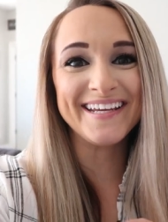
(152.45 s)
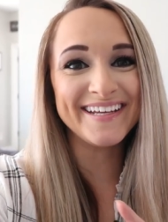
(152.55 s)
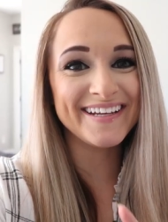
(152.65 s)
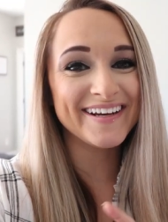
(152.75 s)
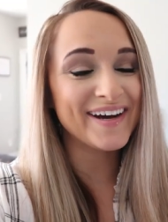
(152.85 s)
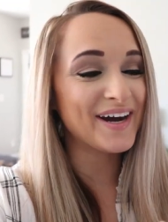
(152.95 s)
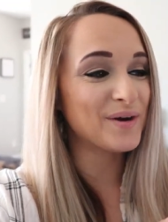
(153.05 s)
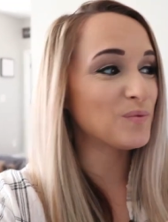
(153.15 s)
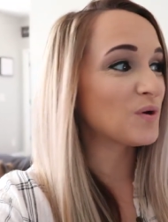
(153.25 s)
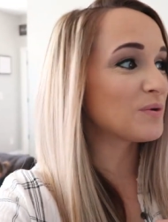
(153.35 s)
he
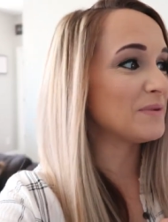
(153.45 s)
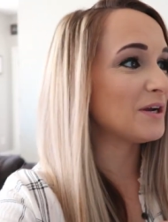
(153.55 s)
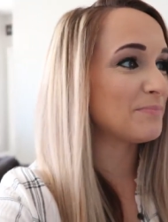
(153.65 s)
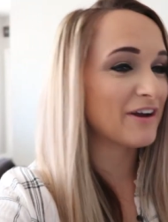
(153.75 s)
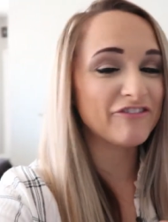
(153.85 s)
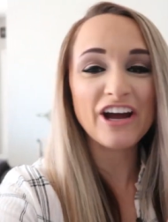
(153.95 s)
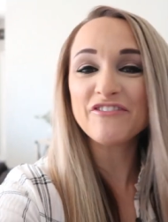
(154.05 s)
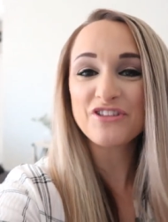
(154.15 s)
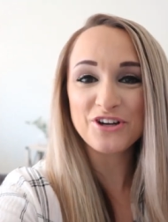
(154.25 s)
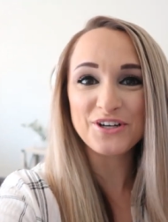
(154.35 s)
uh, woke me up at
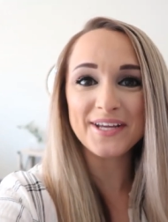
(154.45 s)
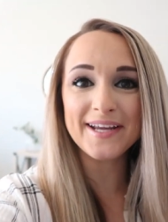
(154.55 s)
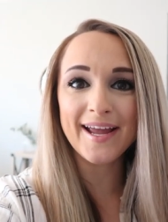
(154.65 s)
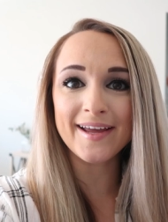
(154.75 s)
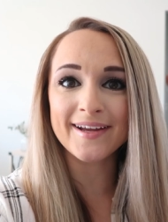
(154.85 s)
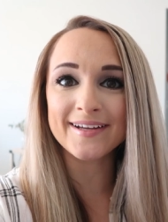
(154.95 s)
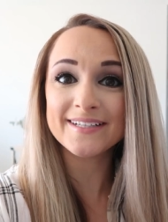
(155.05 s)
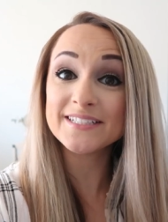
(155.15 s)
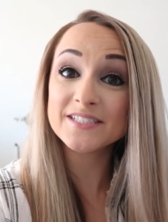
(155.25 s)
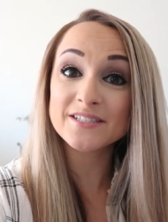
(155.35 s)
5.30
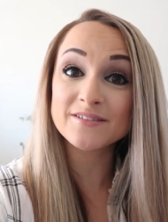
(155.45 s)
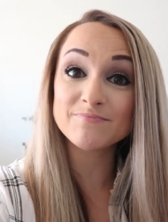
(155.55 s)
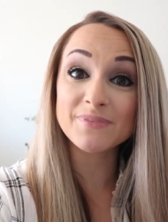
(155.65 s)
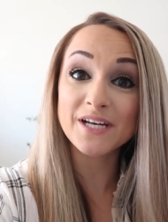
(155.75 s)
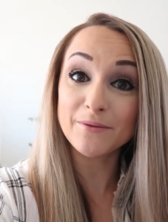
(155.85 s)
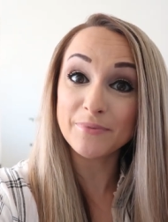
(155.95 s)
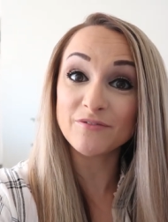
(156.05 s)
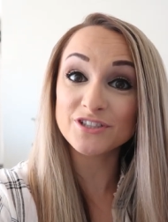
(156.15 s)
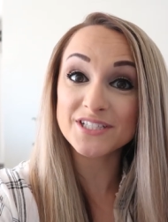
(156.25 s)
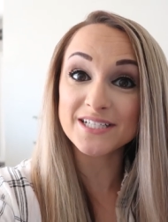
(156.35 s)
and he's been up
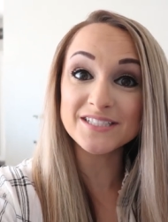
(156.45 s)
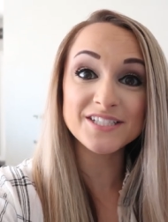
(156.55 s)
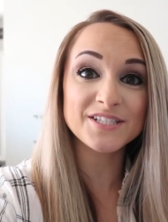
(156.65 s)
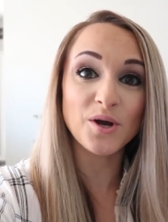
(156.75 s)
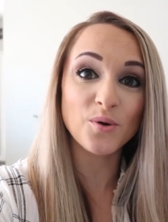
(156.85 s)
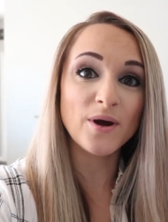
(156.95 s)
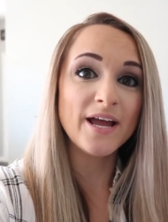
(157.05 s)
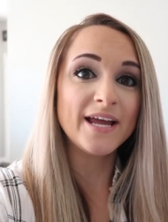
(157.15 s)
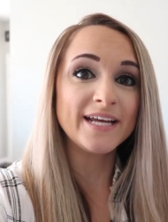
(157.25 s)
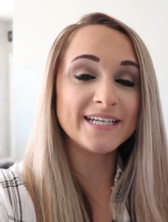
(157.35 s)
ever since, so
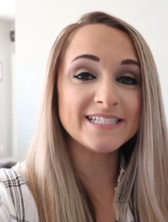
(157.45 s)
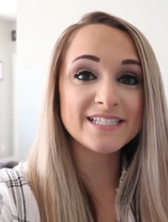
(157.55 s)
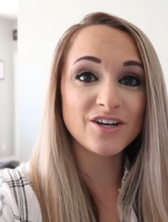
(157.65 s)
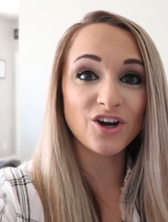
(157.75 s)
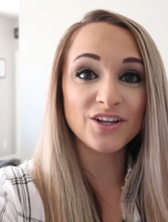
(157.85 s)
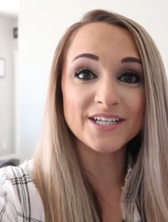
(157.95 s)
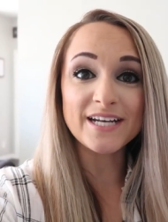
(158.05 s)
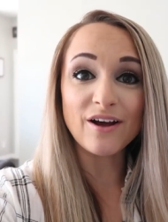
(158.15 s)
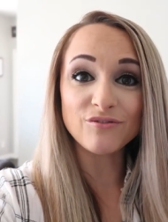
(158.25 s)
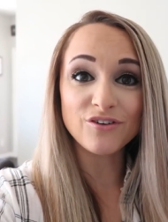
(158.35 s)
he's currently
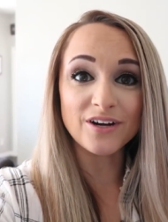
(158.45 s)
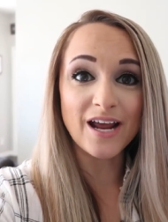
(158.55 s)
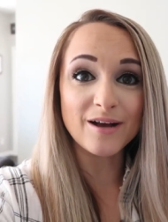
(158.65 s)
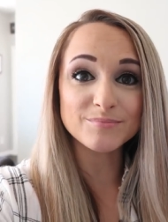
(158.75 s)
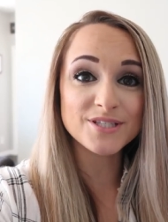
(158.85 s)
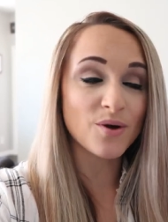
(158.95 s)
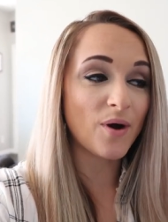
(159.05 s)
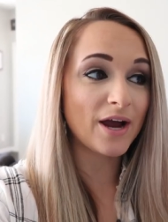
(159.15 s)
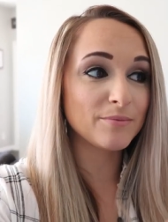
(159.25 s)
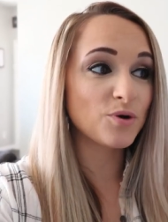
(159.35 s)
down for a nap. So
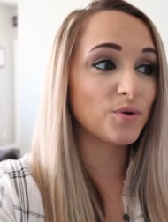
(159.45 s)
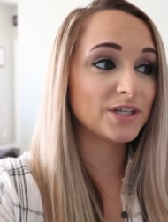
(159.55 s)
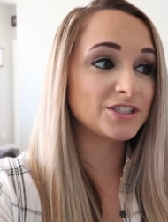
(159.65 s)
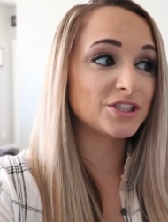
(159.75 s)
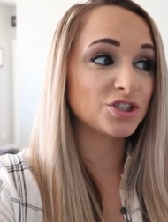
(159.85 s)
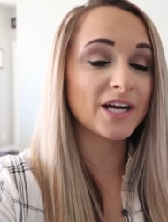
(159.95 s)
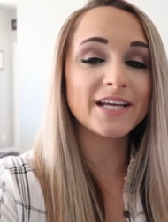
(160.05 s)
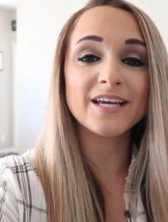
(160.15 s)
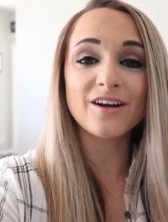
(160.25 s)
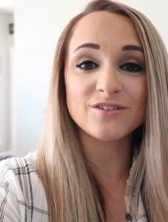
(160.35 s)
I'm going to try
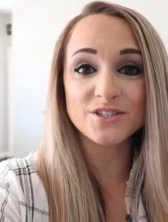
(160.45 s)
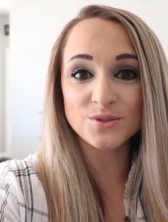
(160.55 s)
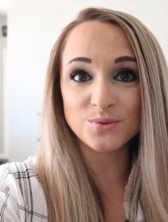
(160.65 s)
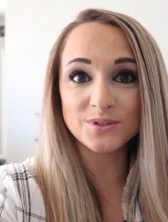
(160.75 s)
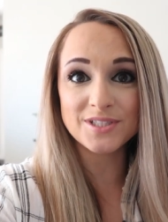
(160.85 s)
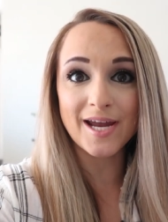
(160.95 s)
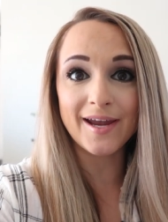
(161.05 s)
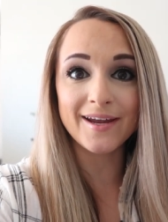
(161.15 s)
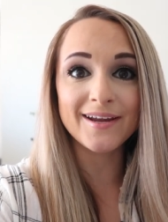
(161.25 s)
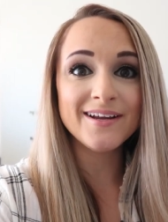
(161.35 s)
to get our school
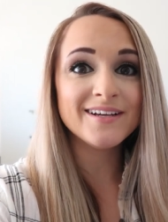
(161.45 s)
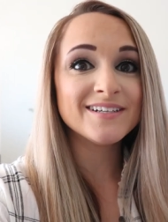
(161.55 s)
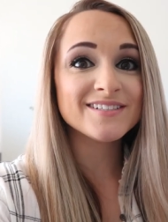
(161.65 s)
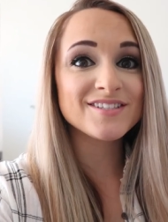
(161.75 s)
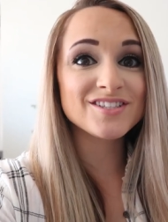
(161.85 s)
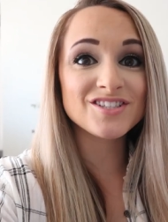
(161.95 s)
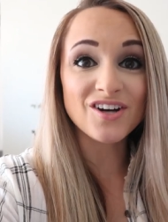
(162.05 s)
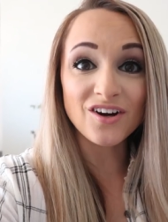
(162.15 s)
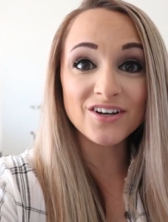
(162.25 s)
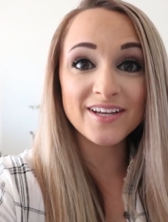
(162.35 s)
day
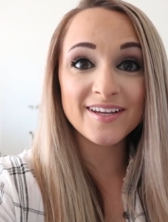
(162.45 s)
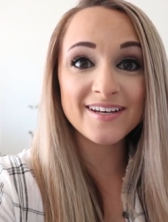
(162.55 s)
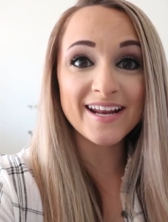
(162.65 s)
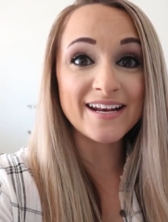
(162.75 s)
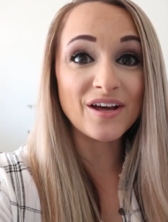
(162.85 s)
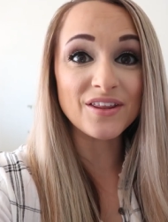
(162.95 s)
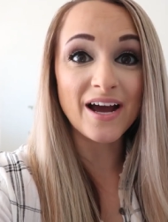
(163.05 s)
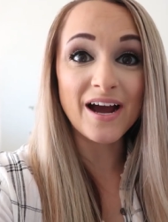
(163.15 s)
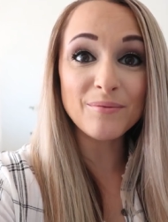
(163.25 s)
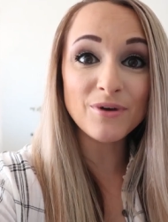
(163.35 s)
started now
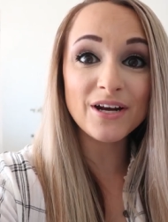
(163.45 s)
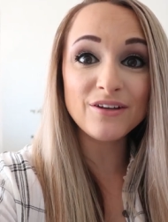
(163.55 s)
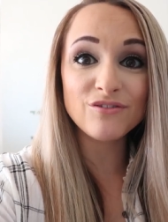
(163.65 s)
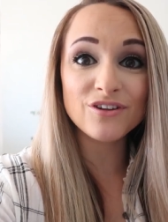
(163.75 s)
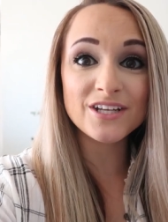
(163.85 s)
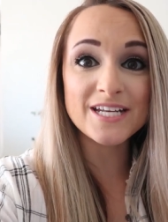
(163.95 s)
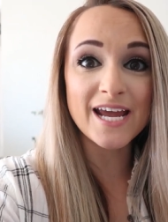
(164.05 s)
that I'm ready for the